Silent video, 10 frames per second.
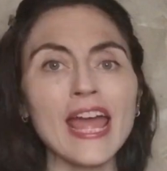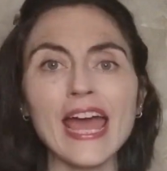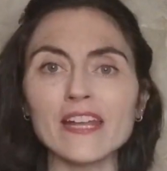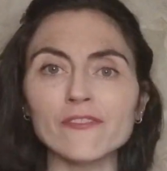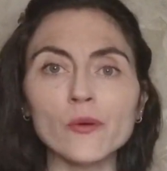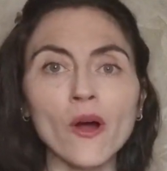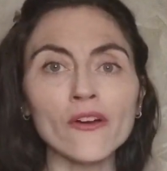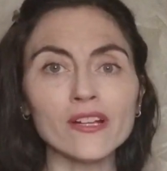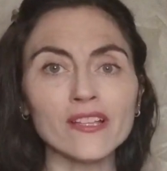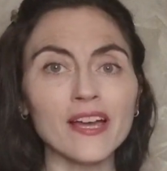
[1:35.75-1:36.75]
and if you
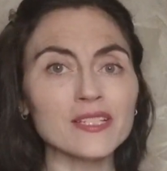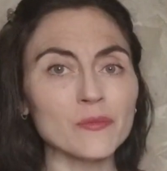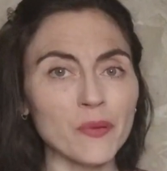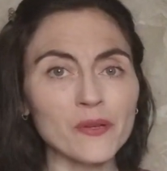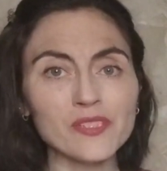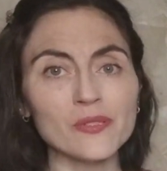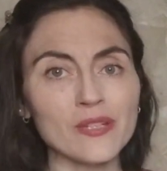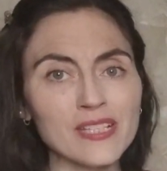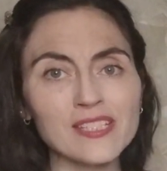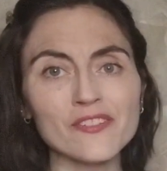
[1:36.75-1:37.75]
are inclined to post to
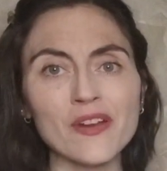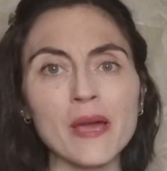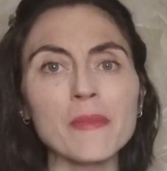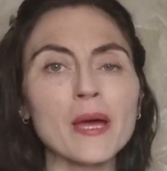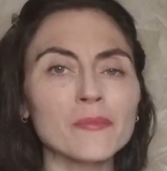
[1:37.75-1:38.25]
Instagram,